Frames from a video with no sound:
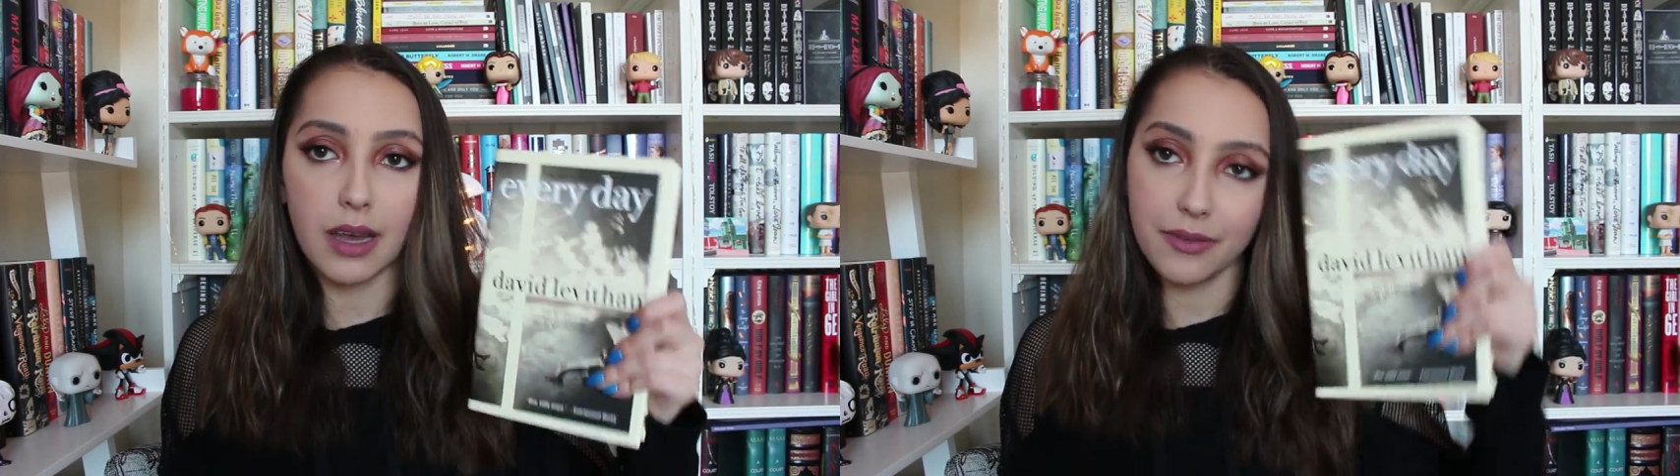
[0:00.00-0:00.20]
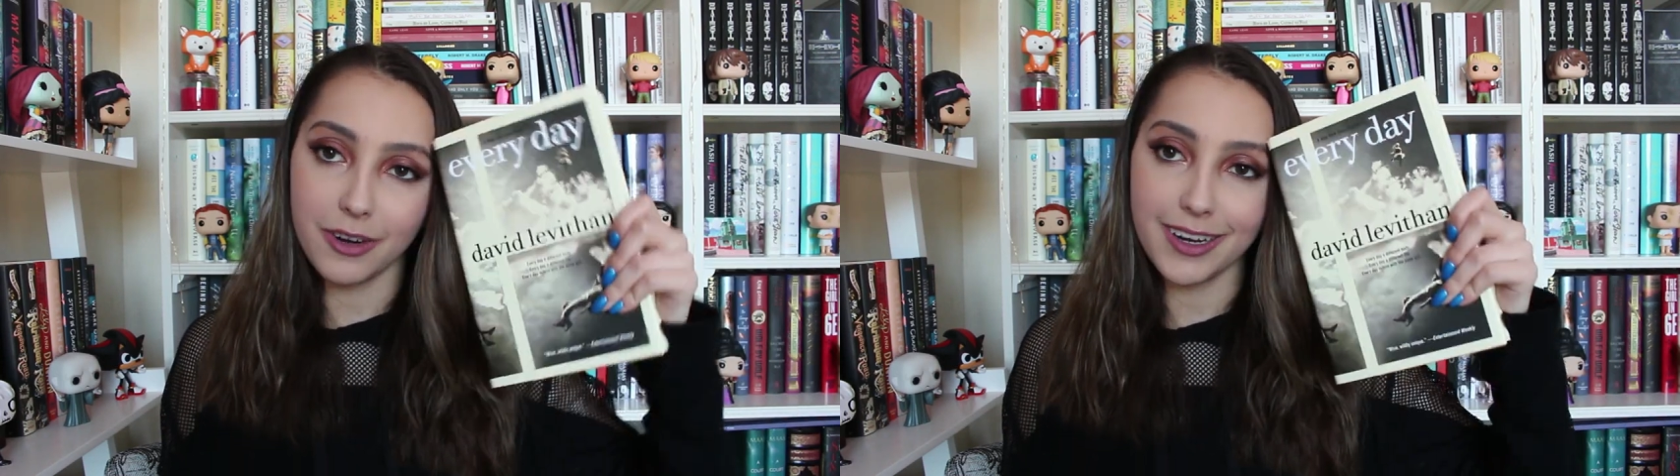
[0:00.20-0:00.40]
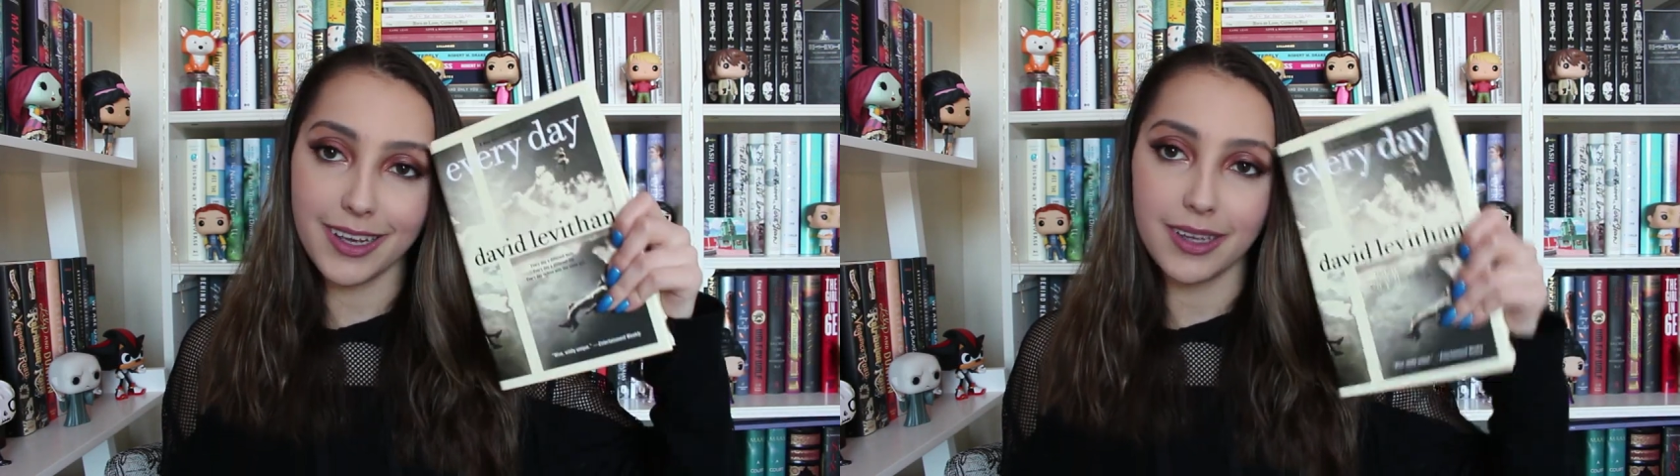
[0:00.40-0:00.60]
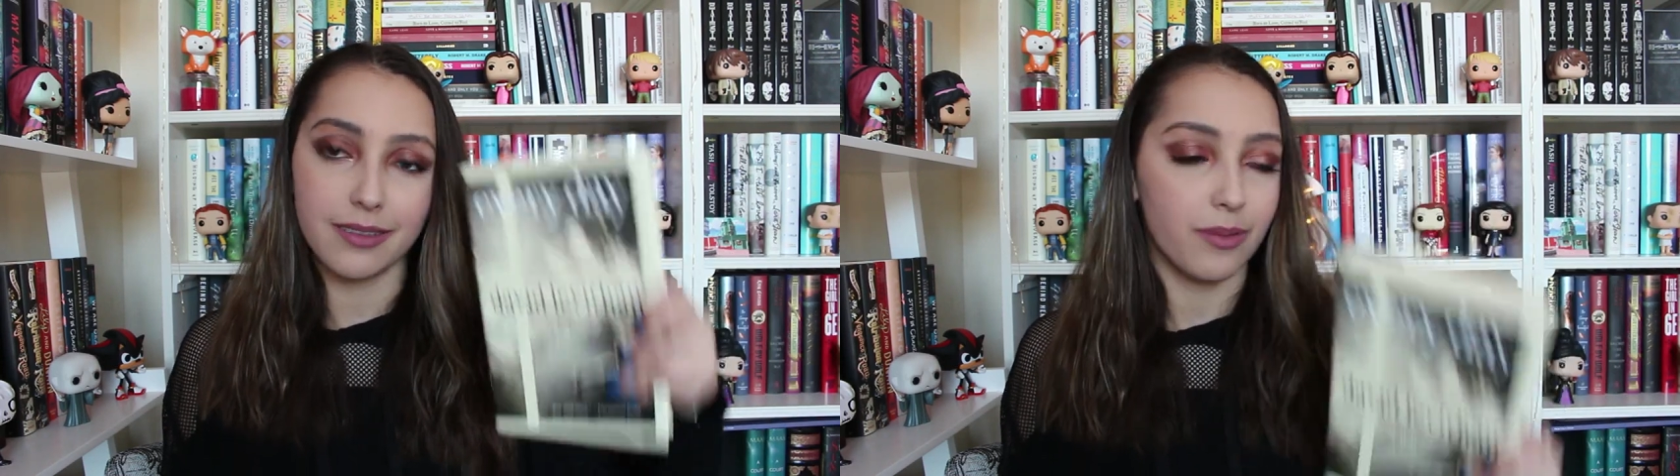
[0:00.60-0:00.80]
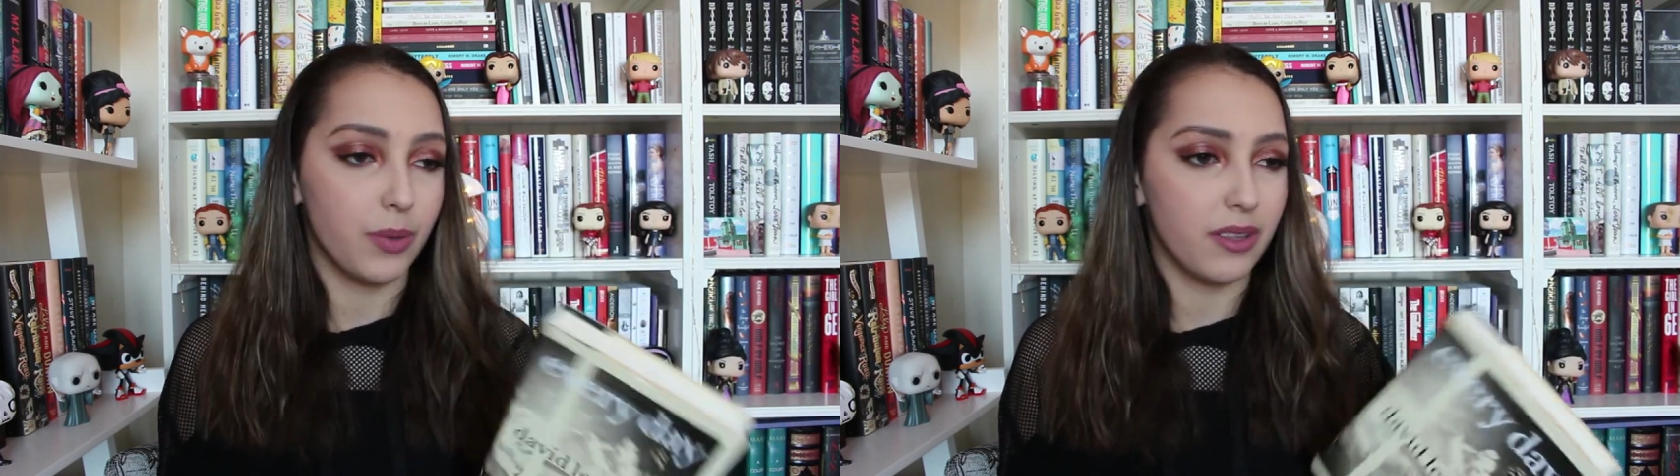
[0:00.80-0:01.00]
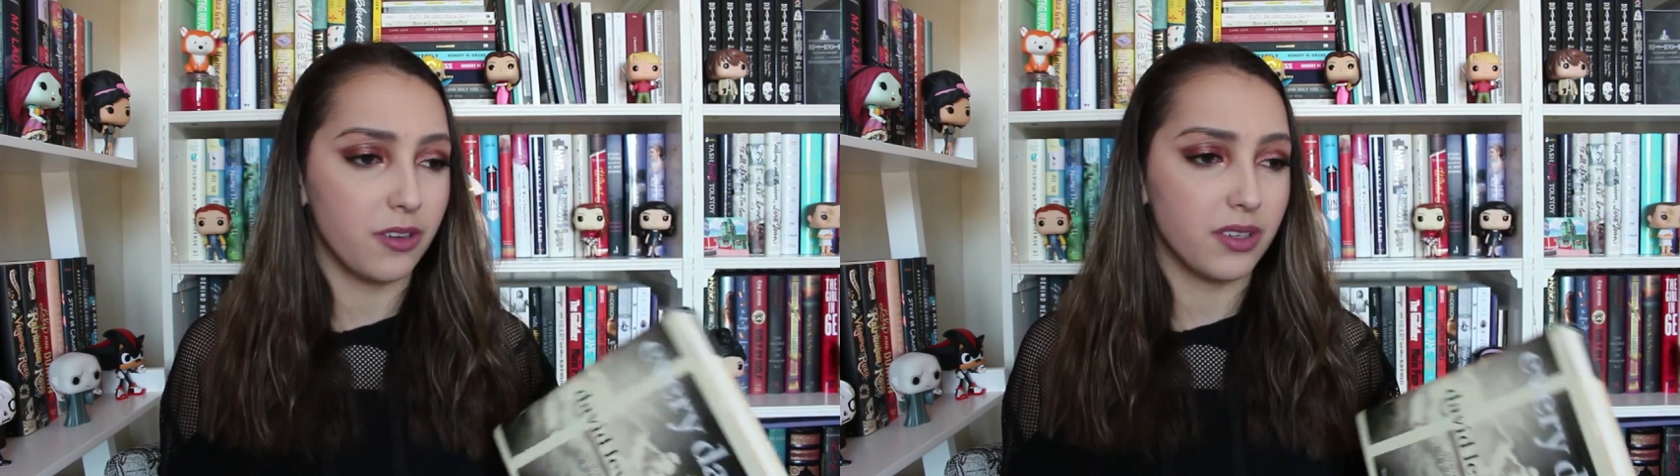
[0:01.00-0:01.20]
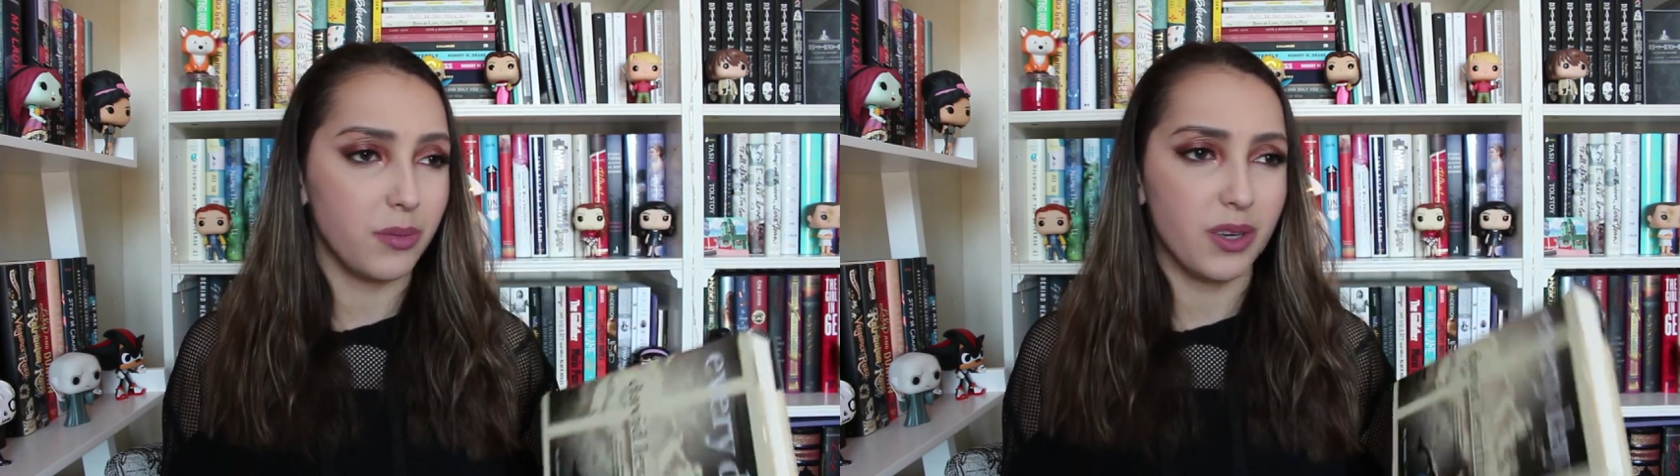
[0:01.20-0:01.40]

I haven't read it yet, but there's gonna